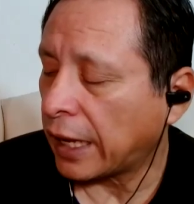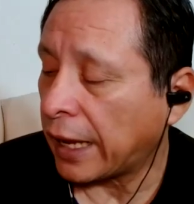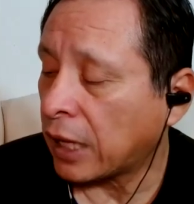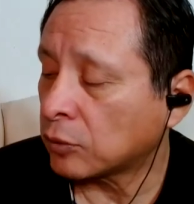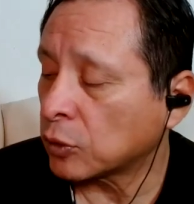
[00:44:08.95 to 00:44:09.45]

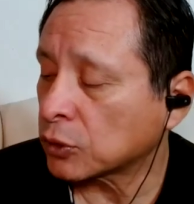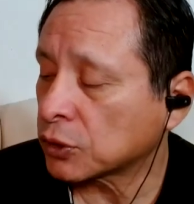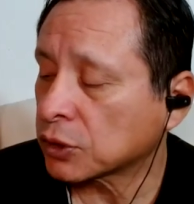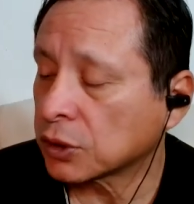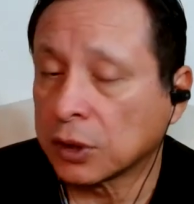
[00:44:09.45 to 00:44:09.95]

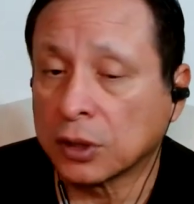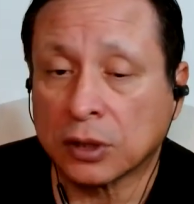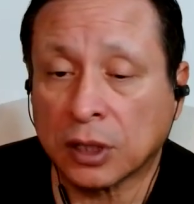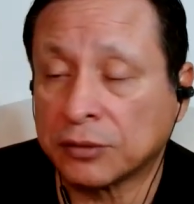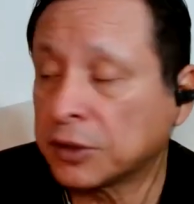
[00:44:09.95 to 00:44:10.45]
Halmos.
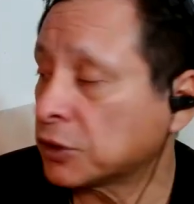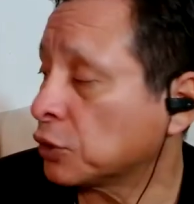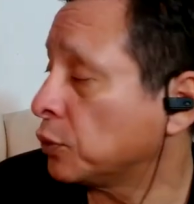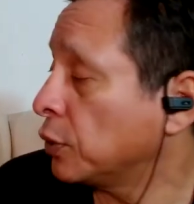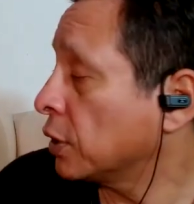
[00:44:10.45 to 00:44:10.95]
I have these
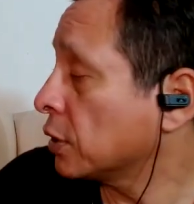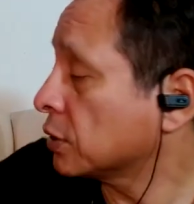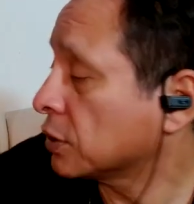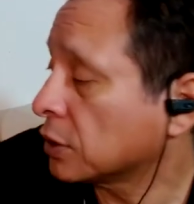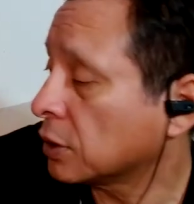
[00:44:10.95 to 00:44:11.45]
two
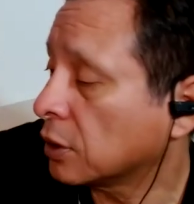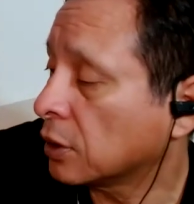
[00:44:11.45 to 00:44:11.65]
books.